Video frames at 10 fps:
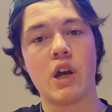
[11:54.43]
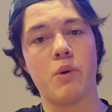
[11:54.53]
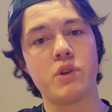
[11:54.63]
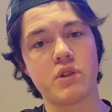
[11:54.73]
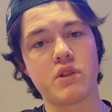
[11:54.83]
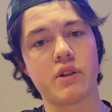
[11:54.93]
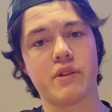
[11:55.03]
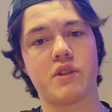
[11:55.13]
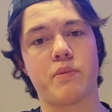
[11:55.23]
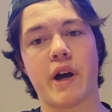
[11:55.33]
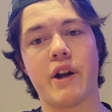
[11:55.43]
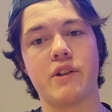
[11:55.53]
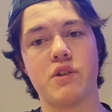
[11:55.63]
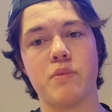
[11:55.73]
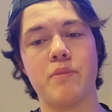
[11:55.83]
We should still inspire
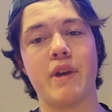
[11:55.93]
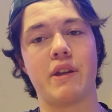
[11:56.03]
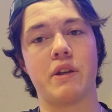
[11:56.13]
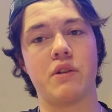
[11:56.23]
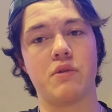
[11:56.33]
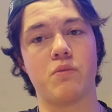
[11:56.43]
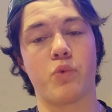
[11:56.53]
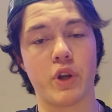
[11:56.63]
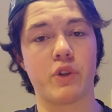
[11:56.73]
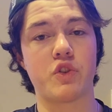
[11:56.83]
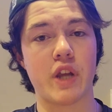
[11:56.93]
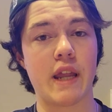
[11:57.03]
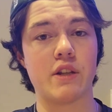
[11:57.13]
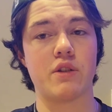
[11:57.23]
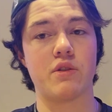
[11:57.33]
to be making real
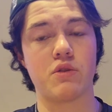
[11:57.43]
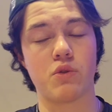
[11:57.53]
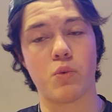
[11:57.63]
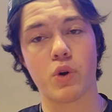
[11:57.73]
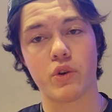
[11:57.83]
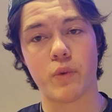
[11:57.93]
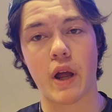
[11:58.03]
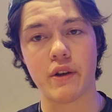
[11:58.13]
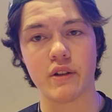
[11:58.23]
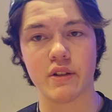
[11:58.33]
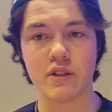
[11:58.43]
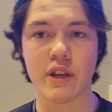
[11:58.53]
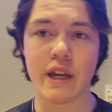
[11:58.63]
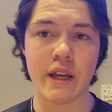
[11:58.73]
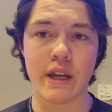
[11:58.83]
changes to the world around us
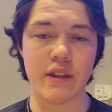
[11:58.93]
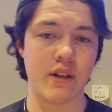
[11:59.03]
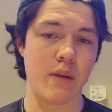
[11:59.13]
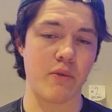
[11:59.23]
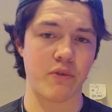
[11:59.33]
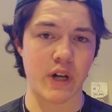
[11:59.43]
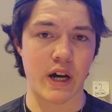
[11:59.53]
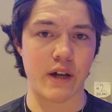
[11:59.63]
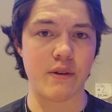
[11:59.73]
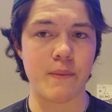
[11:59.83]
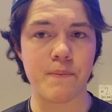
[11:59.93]
in the name of God.